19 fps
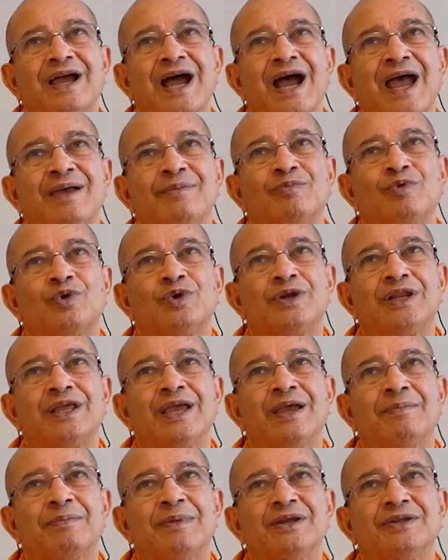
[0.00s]
I am only
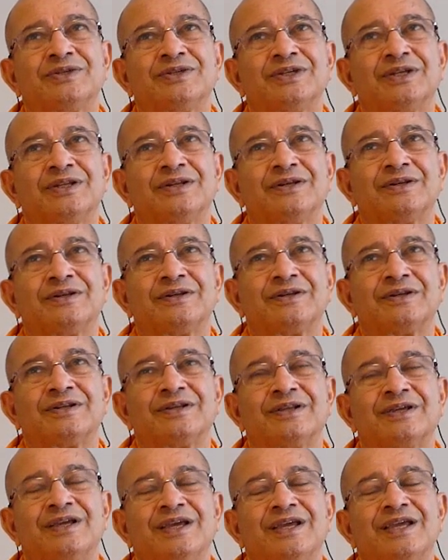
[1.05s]
a machine.
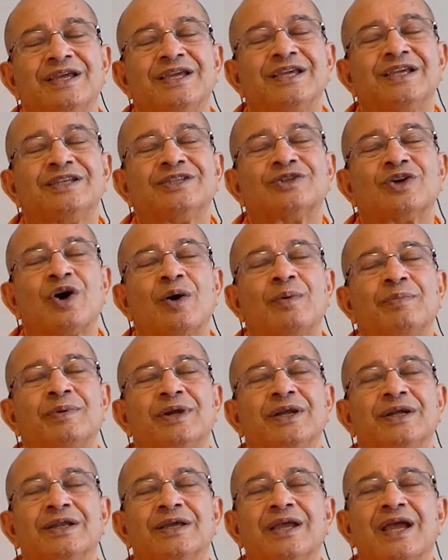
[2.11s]
He is
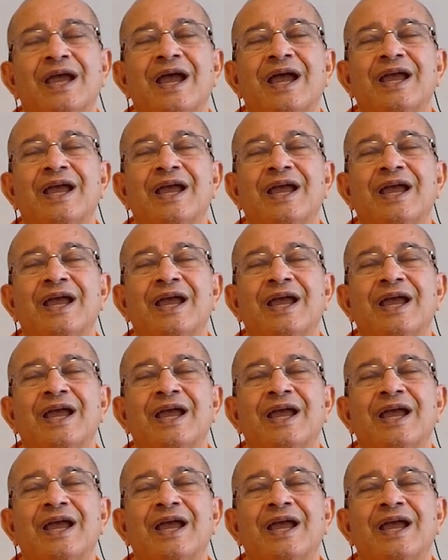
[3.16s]
operating.